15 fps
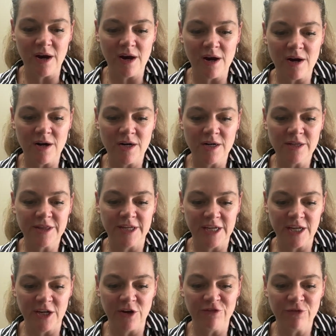are
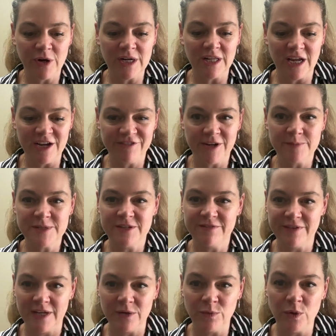thinking of what LiveOps event